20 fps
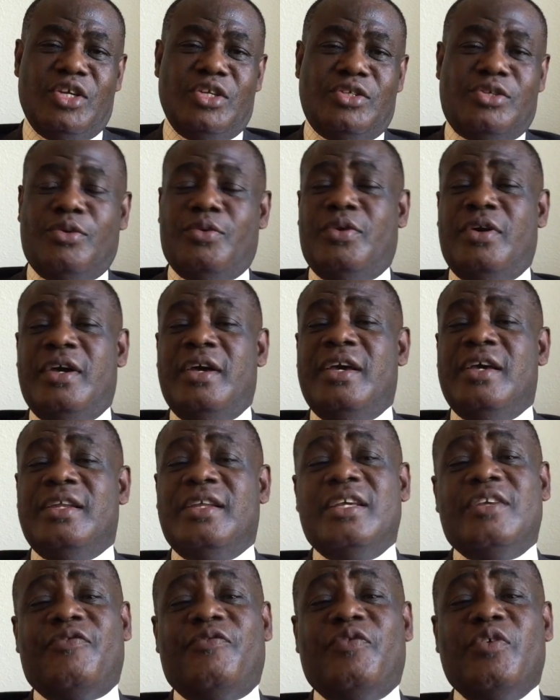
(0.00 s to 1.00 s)
So
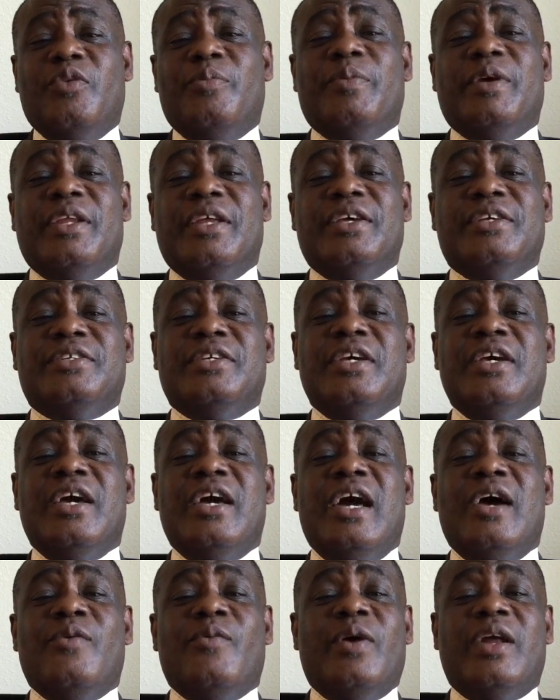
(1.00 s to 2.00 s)
these few minutes,
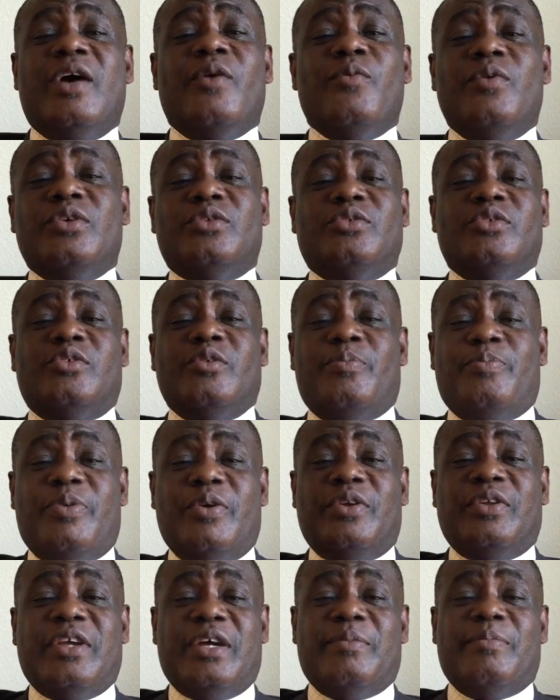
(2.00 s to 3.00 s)
what I want you to
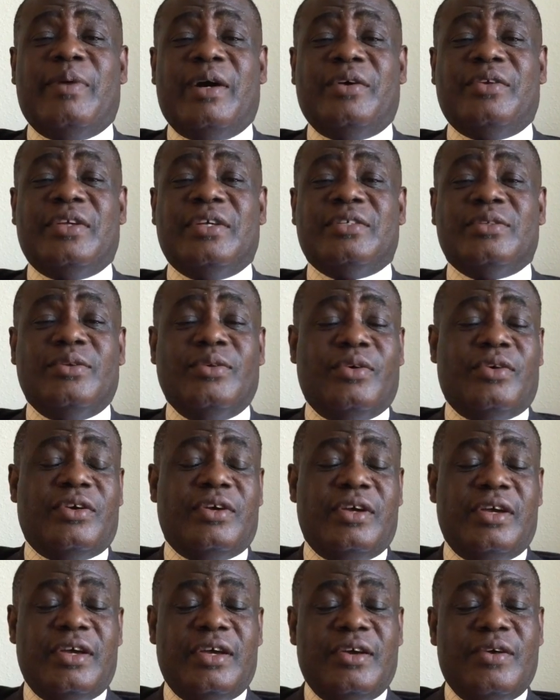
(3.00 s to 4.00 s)
ponder about is,
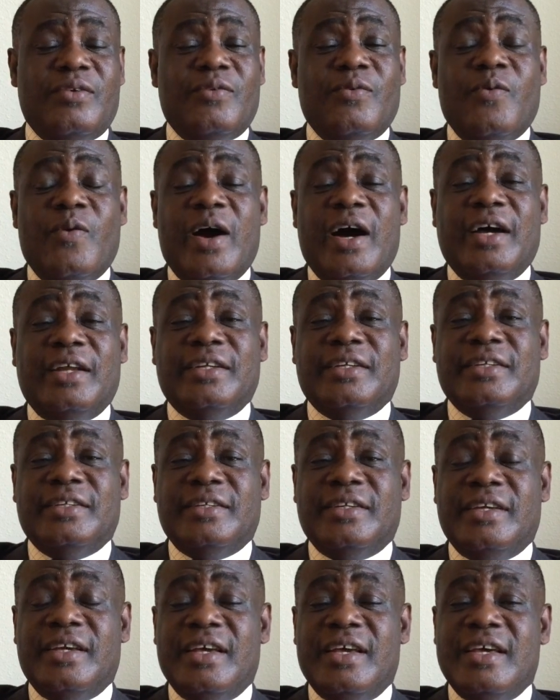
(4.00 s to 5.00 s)
look,
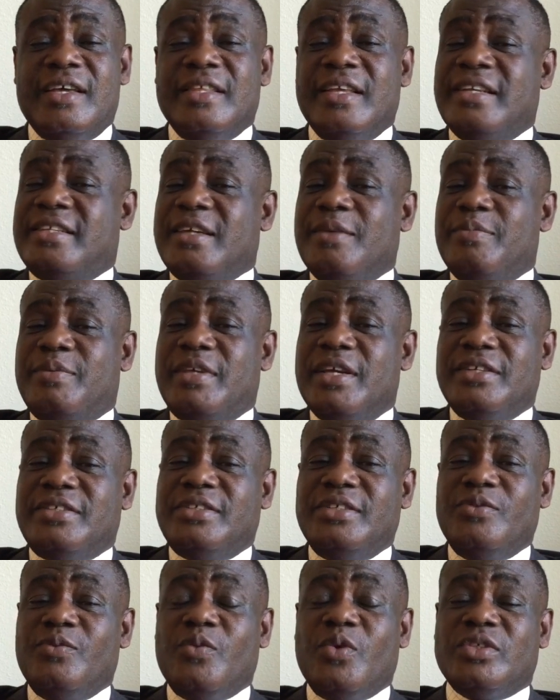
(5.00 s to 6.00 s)
one, the
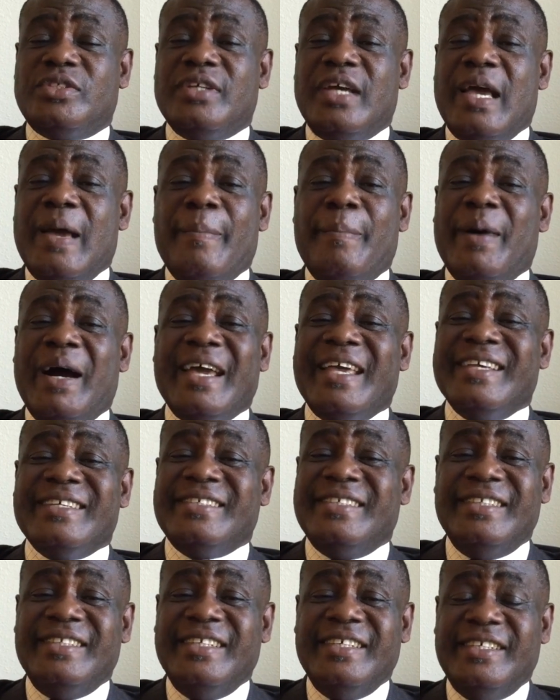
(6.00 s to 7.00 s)
temptation was about
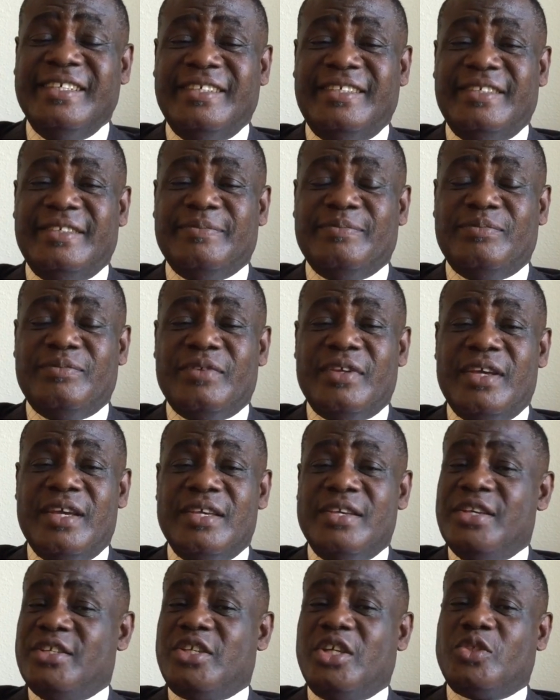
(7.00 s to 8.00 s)
his need.
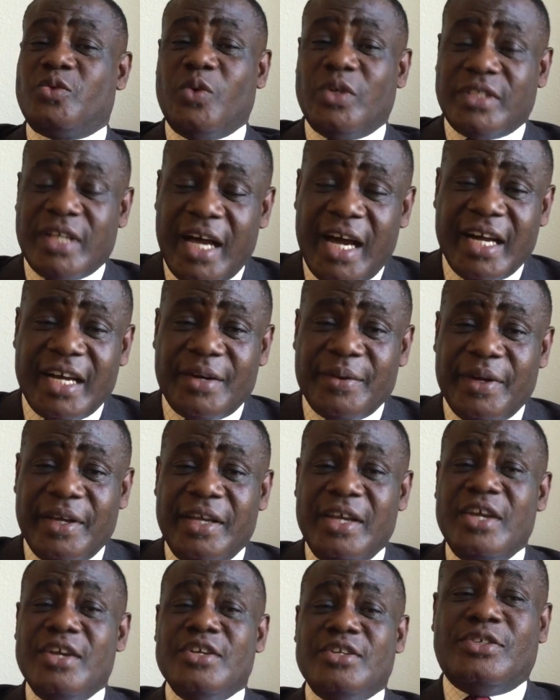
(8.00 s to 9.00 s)
Jesus was
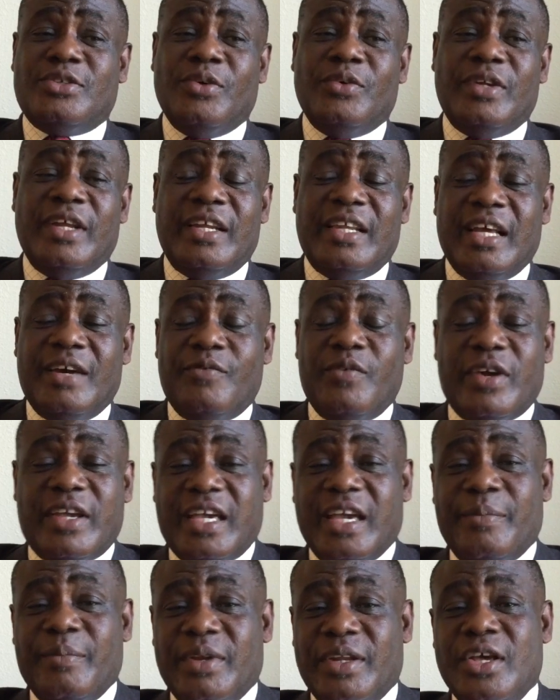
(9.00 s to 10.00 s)
hungry, so the devil
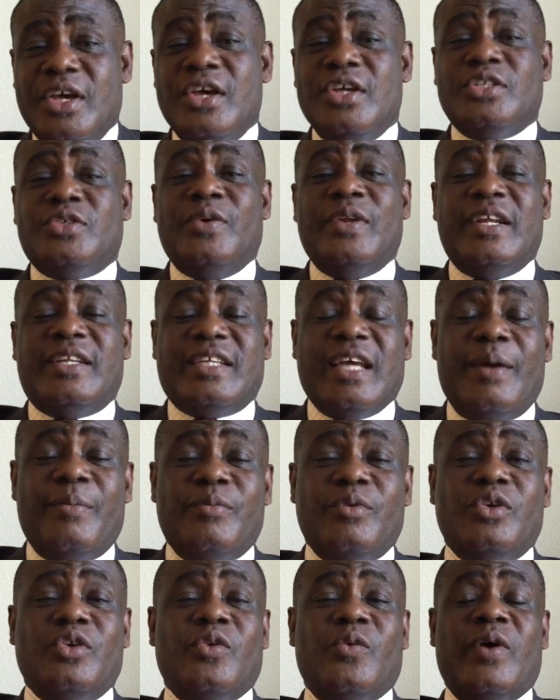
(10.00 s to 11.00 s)
came in. So
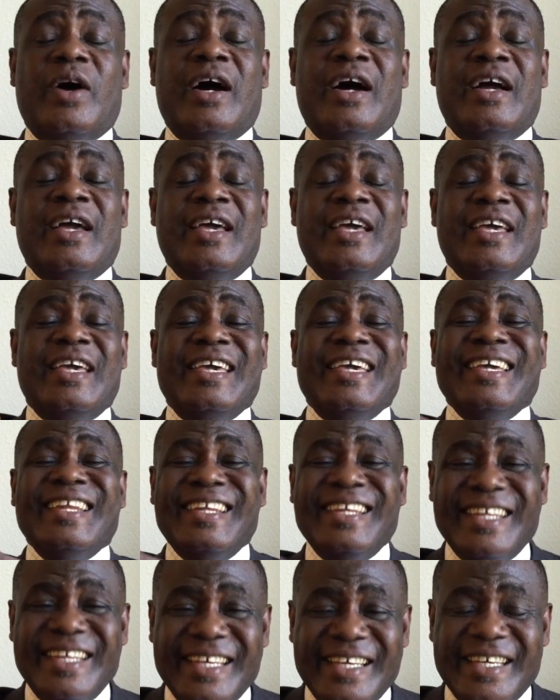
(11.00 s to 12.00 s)
anytime you are
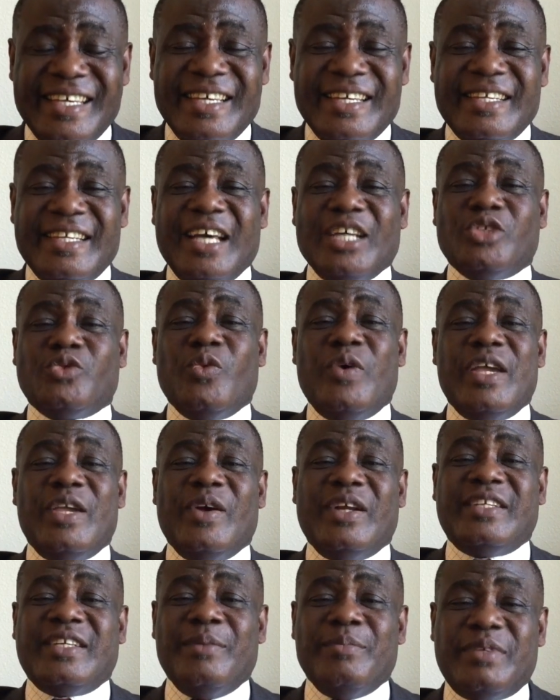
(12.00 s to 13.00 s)
in need, that's where
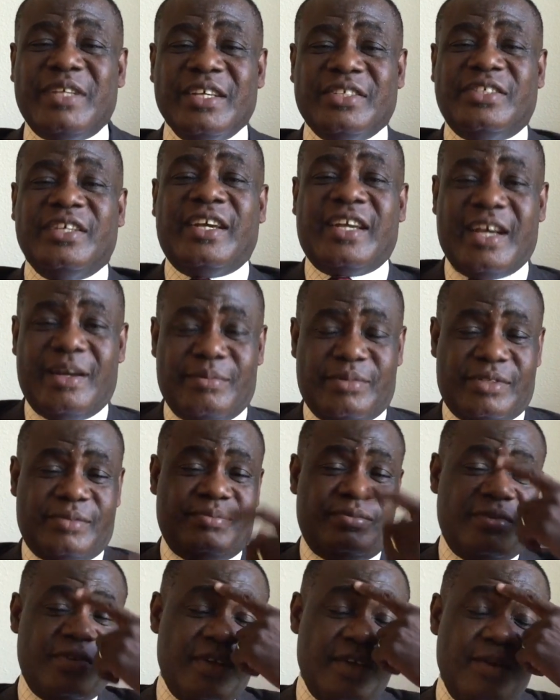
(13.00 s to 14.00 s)
your temptation comes.
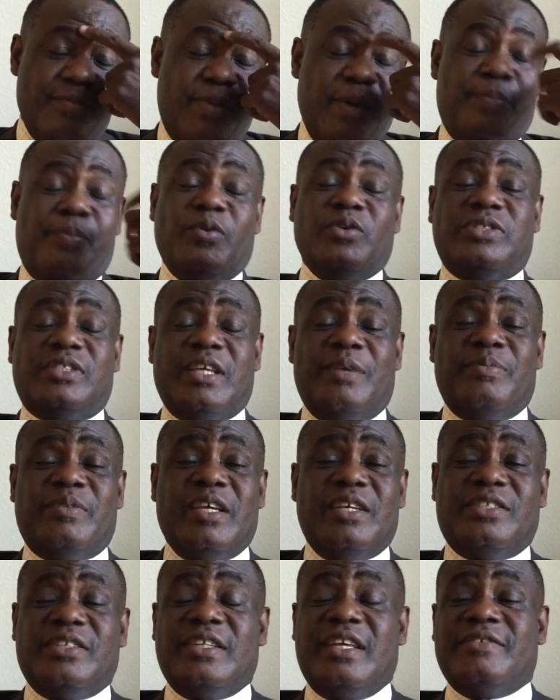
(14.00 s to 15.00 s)
People's
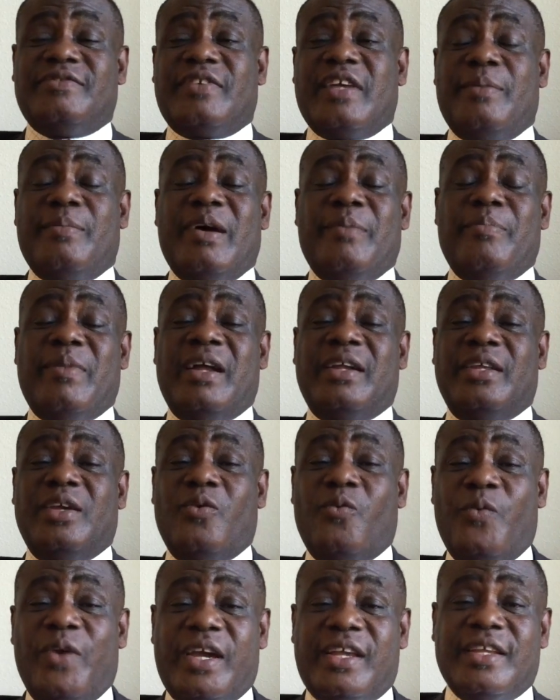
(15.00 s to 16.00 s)
temptation has come about
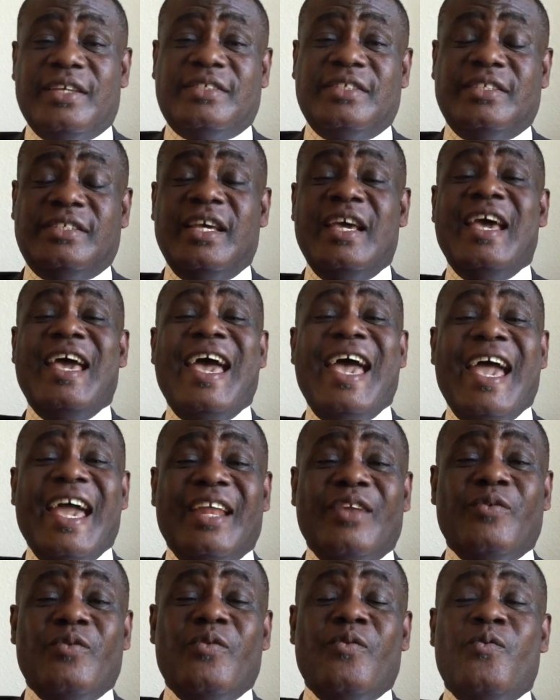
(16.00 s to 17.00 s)
their weaknesses
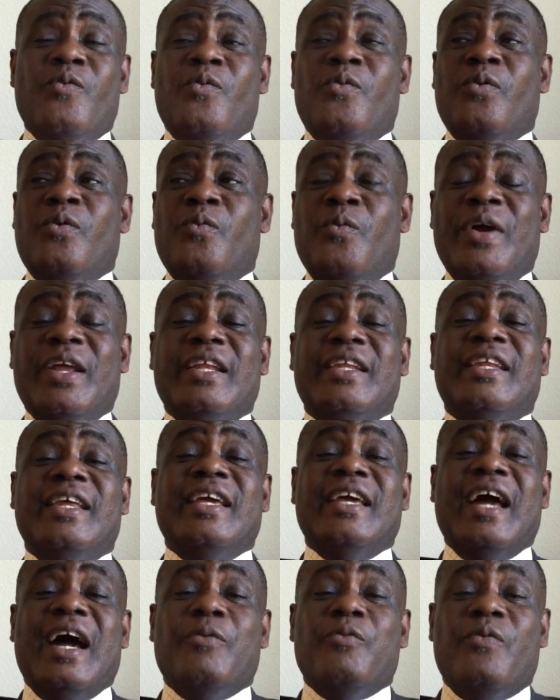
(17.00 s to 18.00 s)
and when
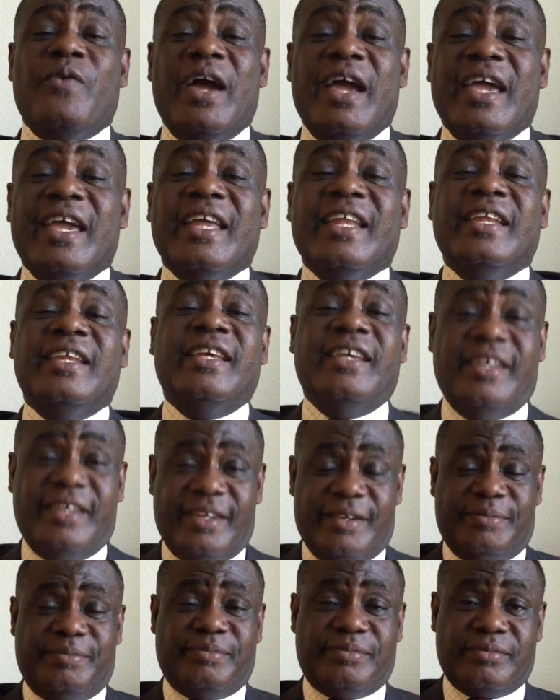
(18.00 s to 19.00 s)
they were in
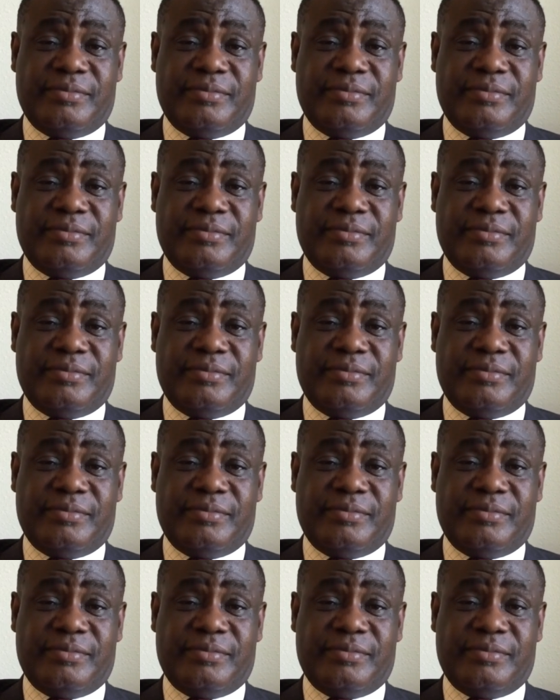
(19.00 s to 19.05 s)
need.